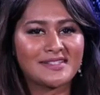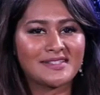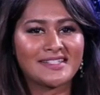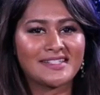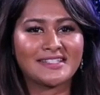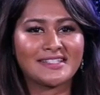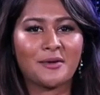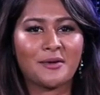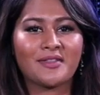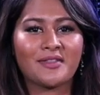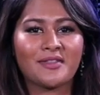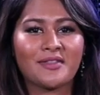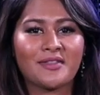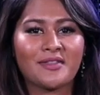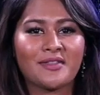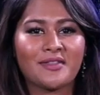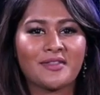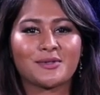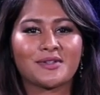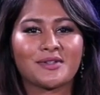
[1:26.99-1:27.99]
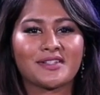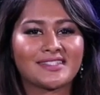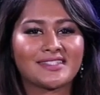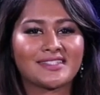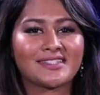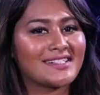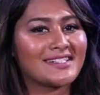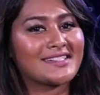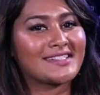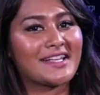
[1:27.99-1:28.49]
sit down with individuals
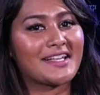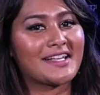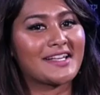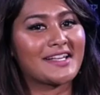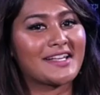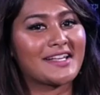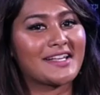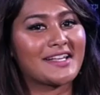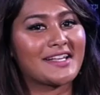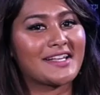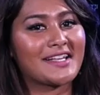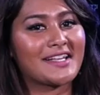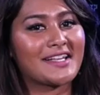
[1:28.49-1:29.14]
to discuss the personal